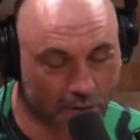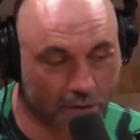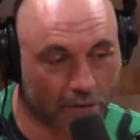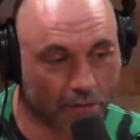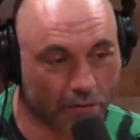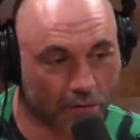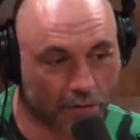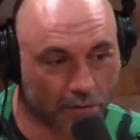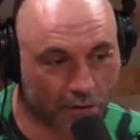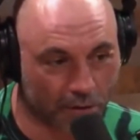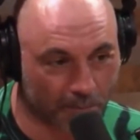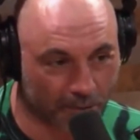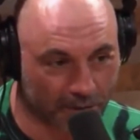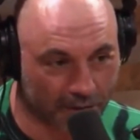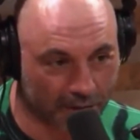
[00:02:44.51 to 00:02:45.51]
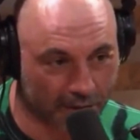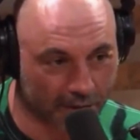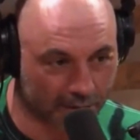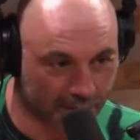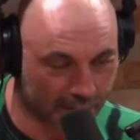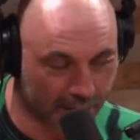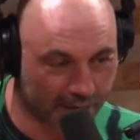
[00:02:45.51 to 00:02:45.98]
you don't do stupid
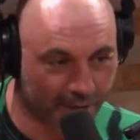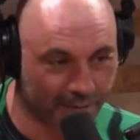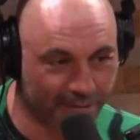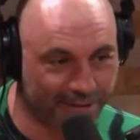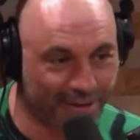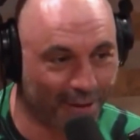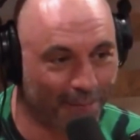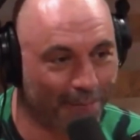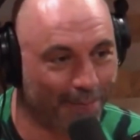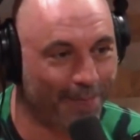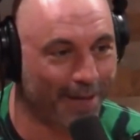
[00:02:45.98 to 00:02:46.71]
things and hang out with stupid